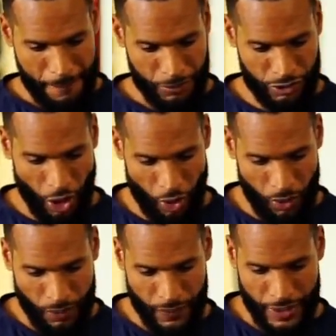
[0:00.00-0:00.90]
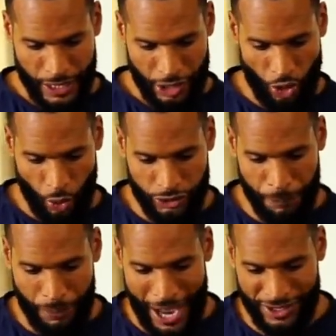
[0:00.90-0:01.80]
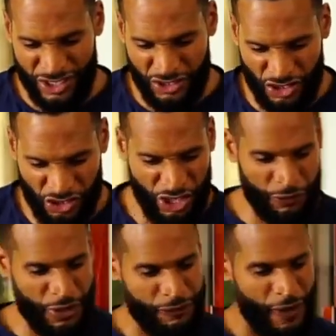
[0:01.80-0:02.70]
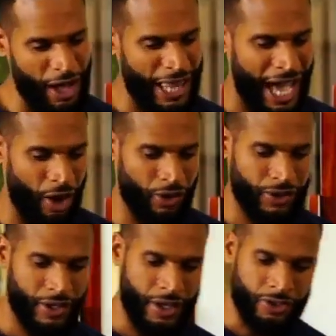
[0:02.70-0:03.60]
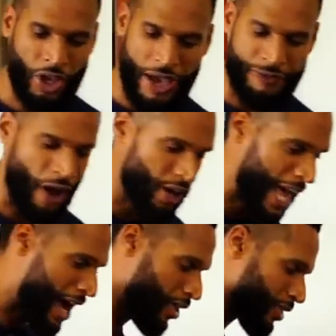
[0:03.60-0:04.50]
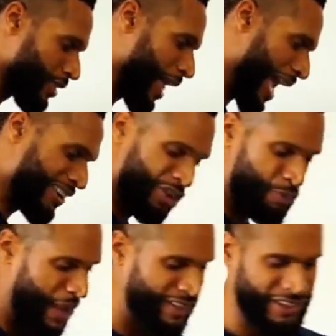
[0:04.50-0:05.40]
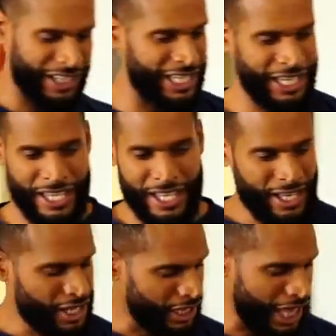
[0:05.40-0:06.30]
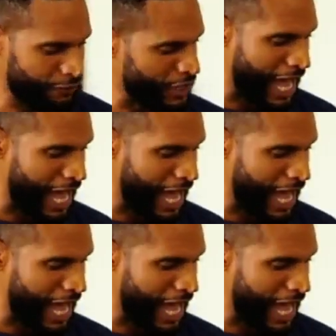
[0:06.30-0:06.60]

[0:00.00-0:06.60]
So notice the process, the shift and the fallout. So I fall out. Like I just basically left the